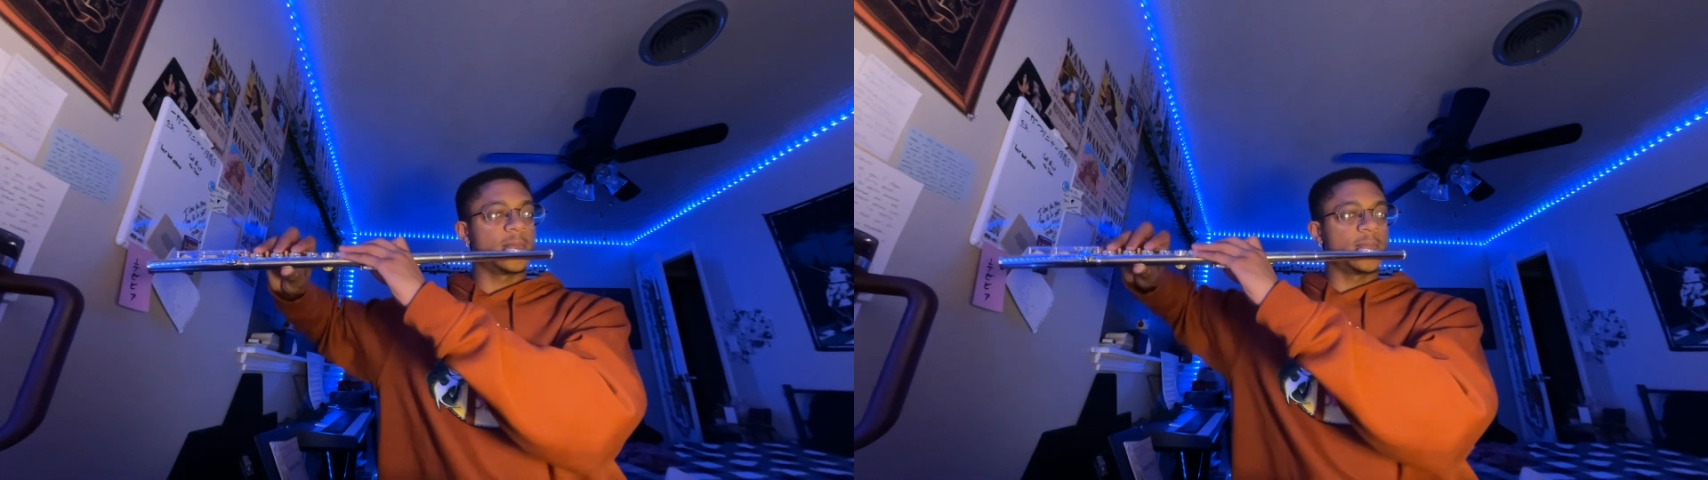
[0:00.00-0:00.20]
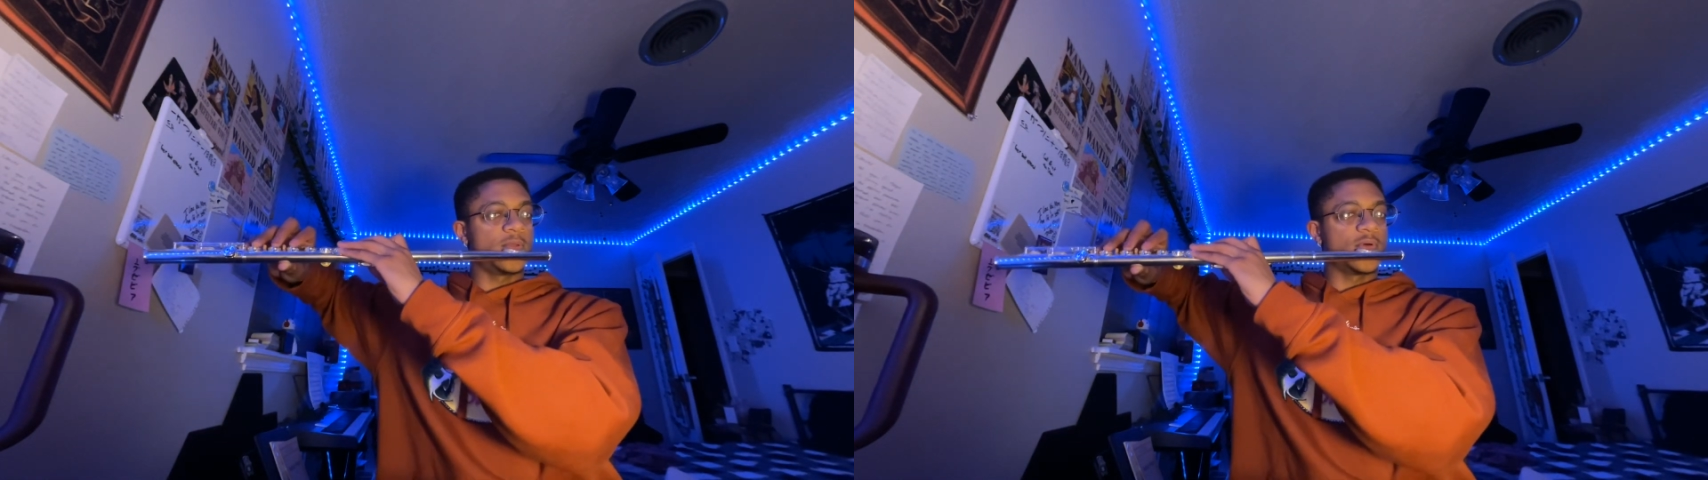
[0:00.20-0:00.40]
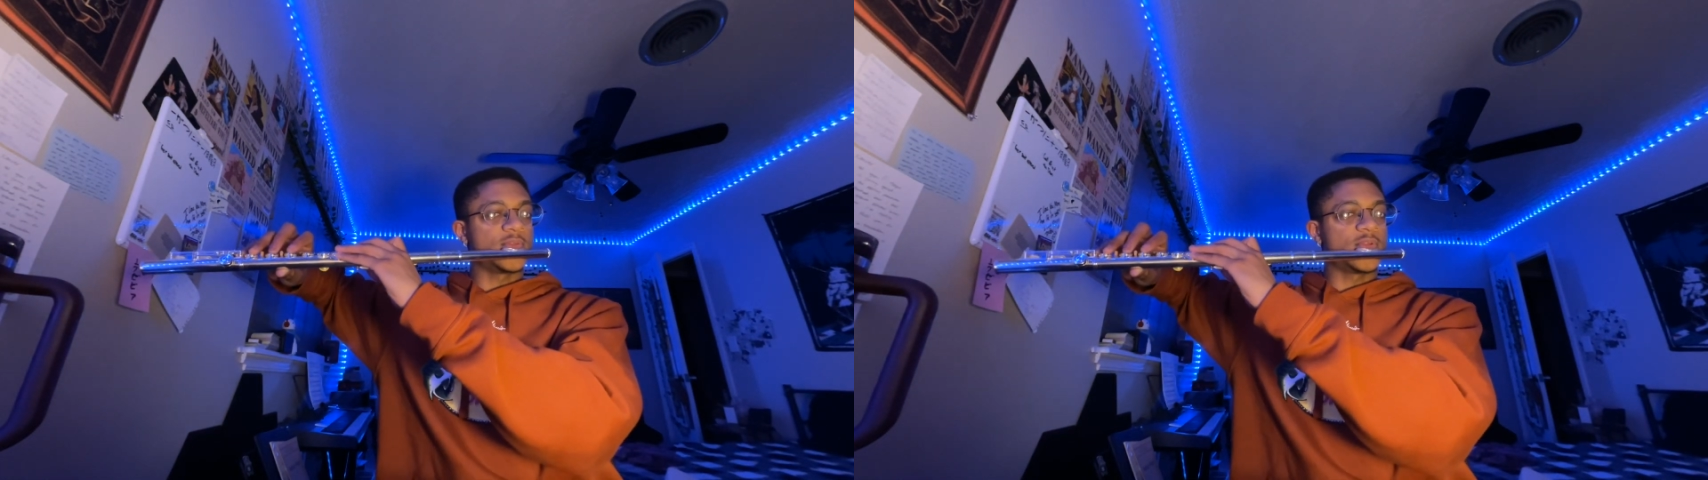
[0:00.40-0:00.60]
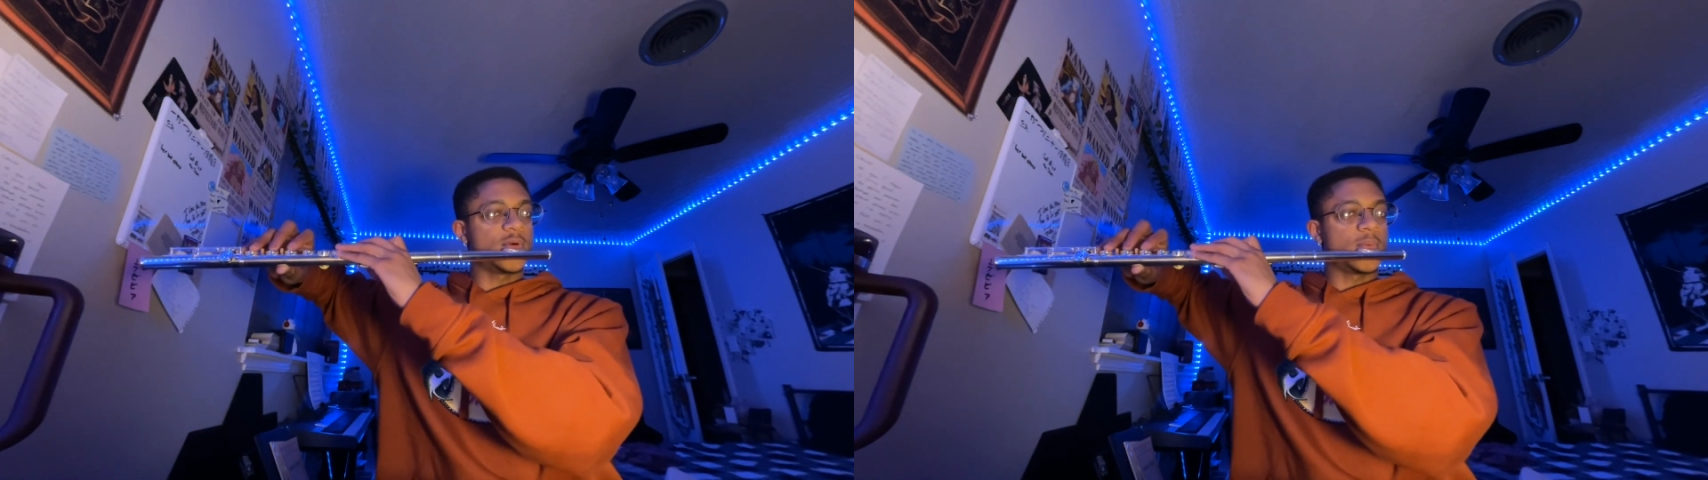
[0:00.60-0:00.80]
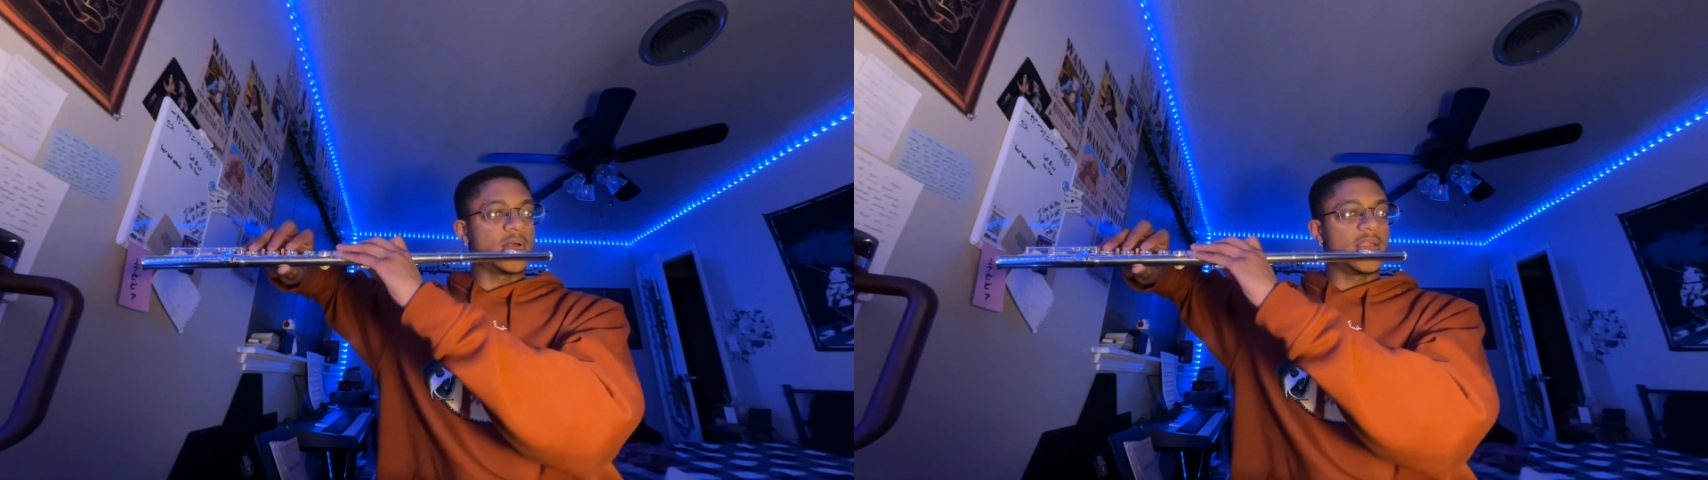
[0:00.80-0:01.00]
But you also
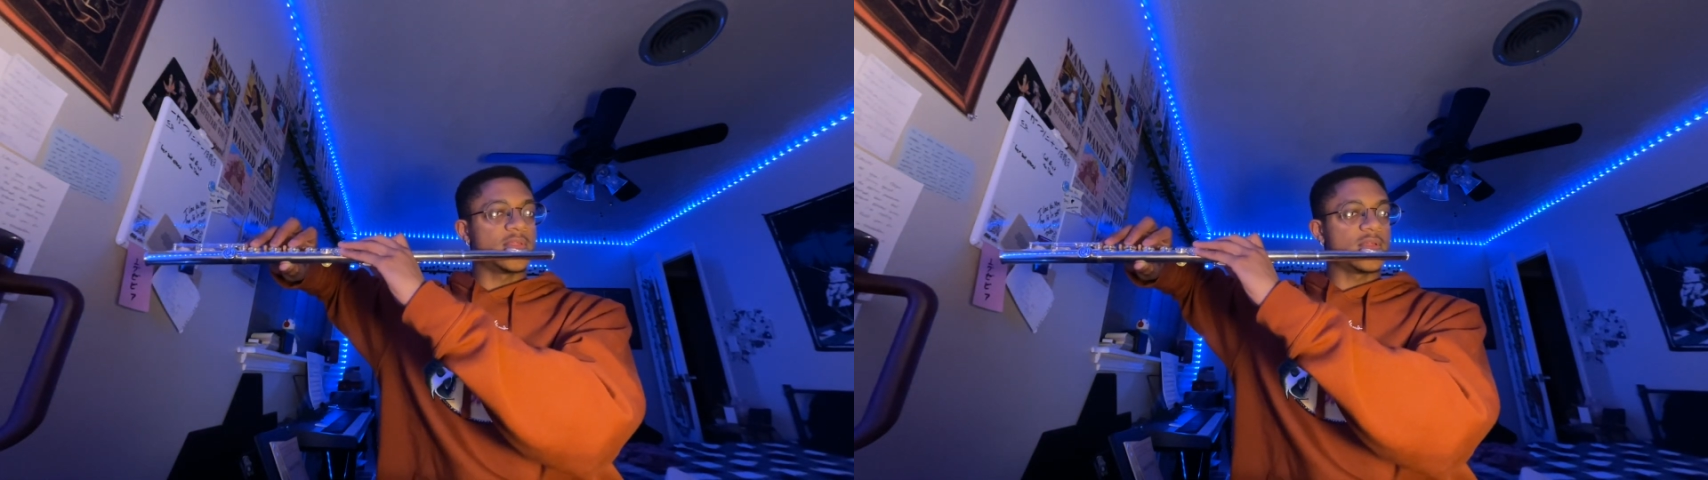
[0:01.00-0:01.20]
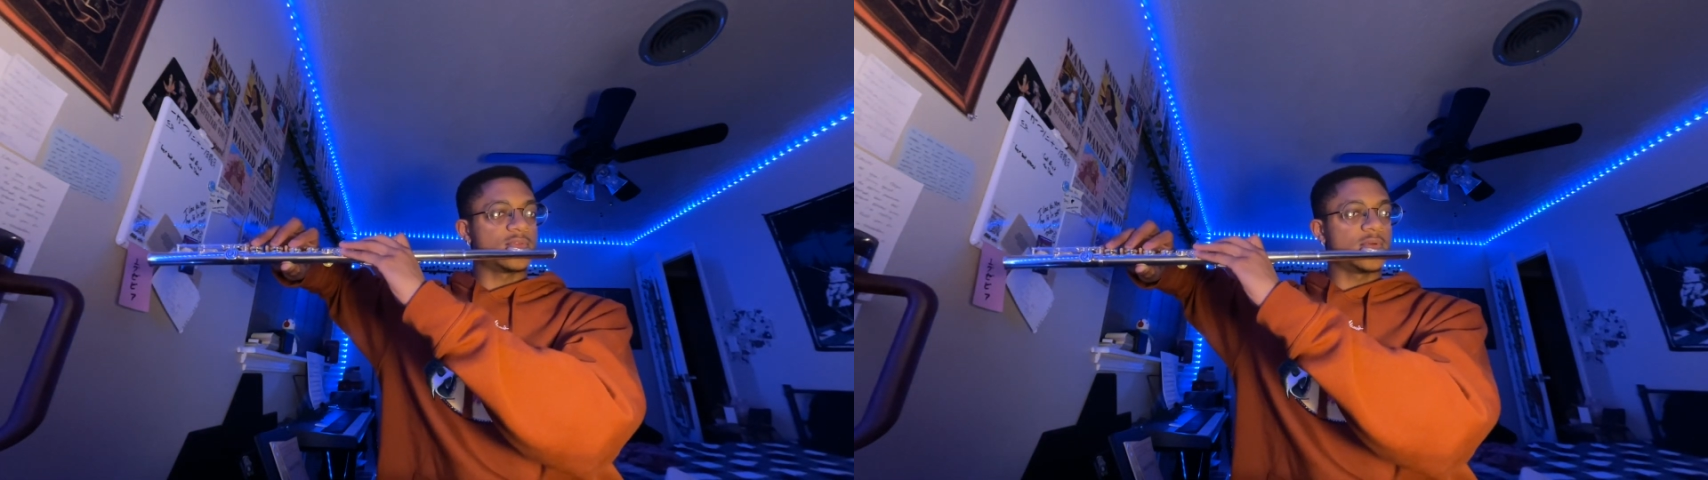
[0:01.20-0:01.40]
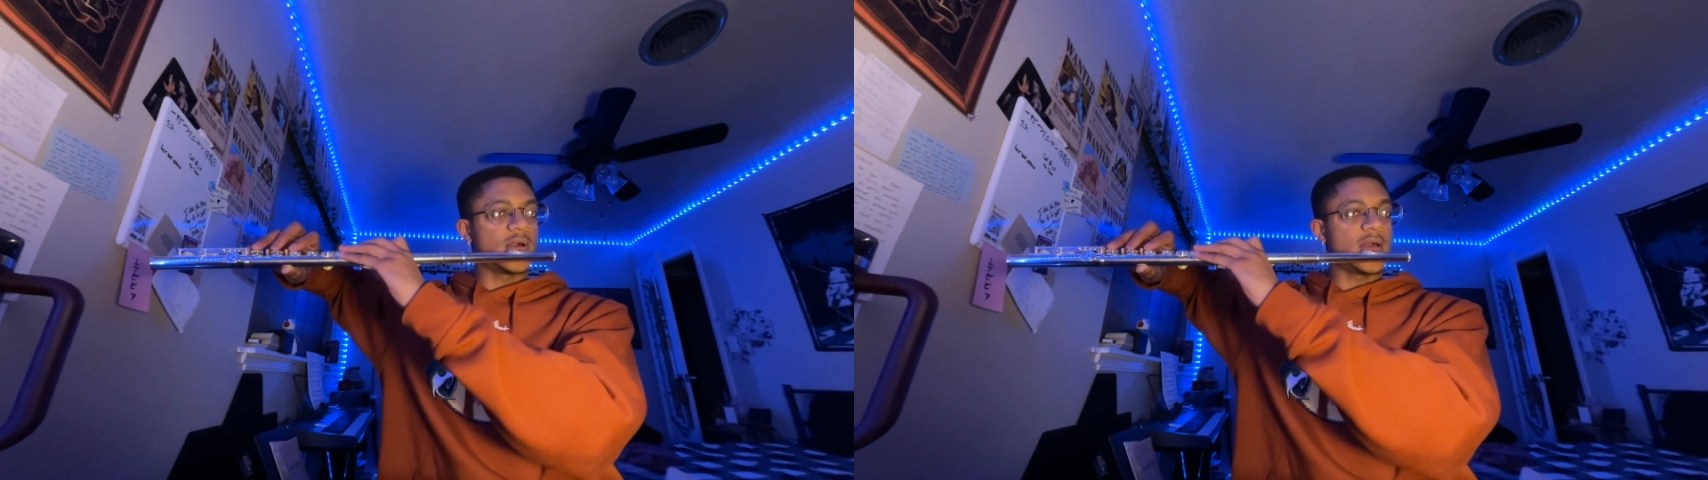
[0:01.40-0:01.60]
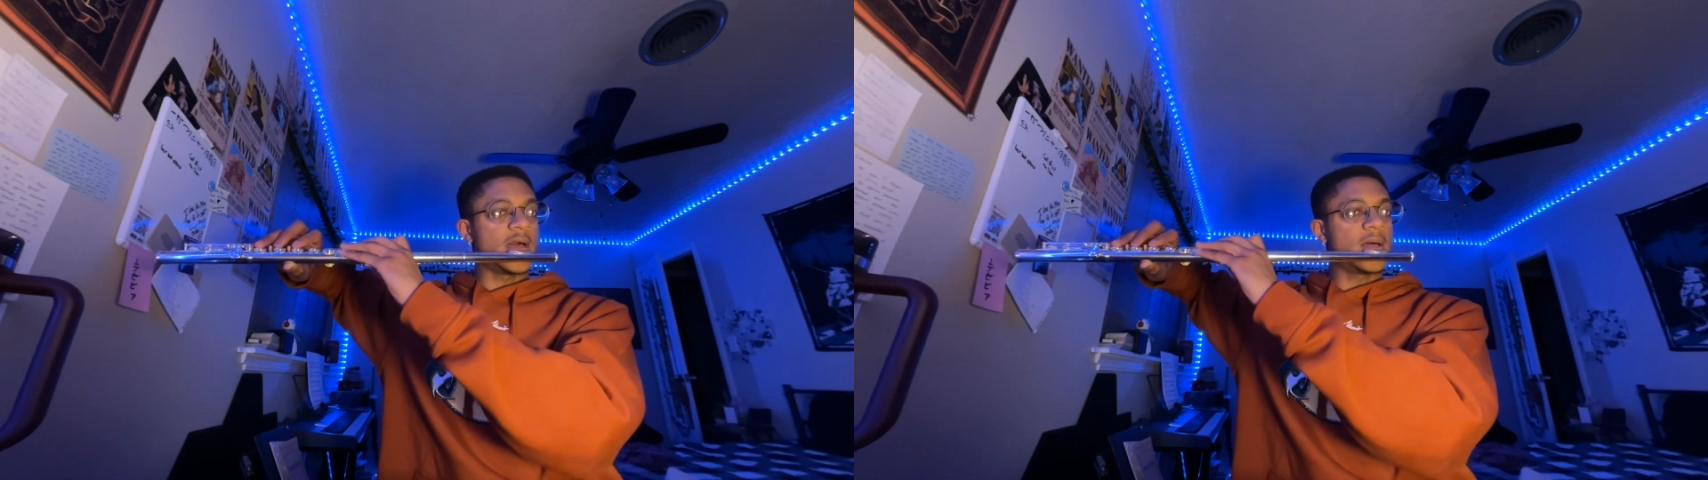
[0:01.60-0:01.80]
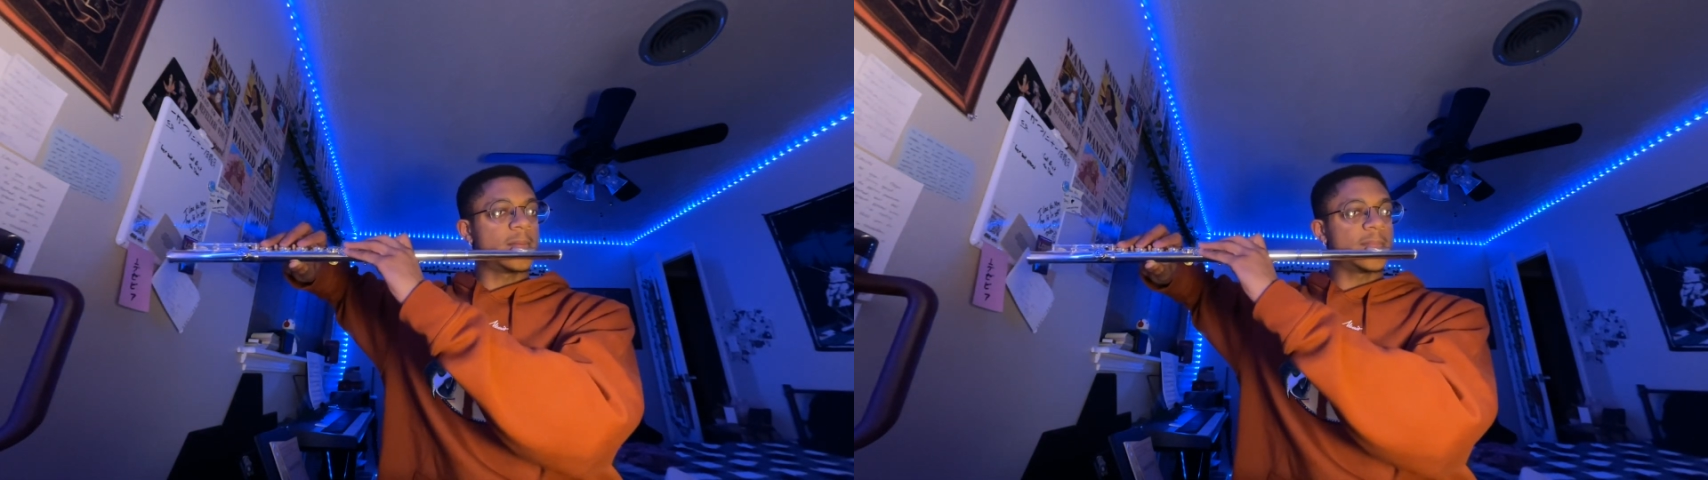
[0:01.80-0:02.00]
don't want anything too high
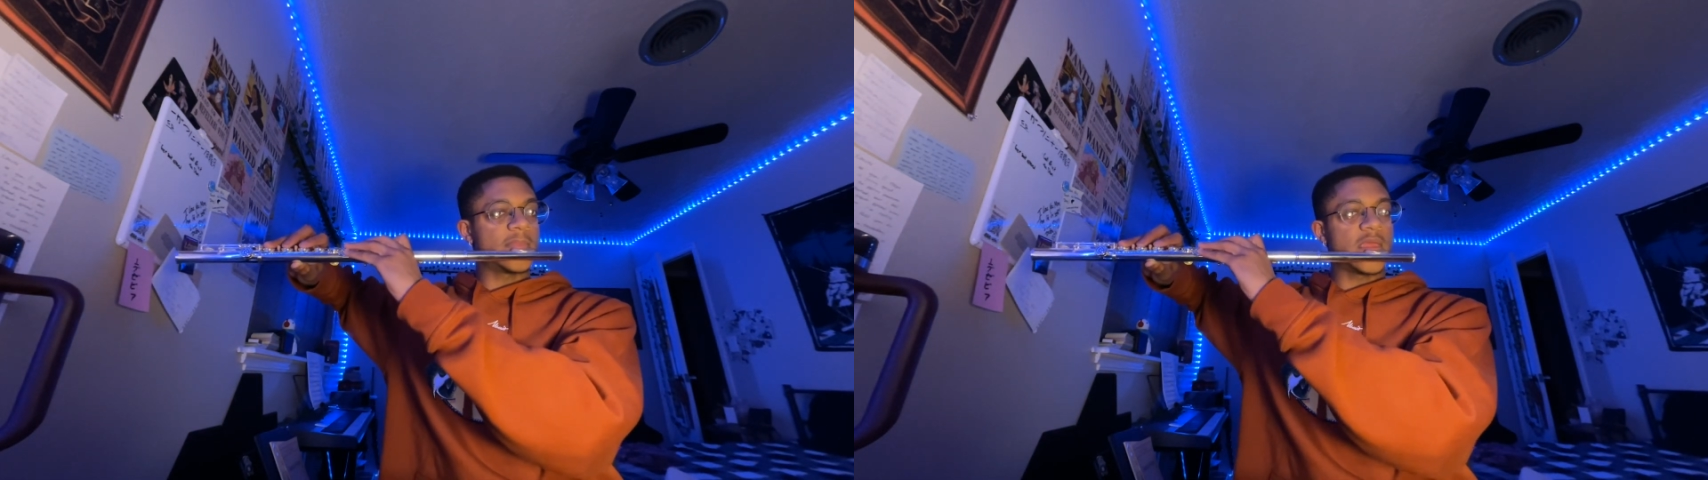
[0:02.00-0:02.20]
up,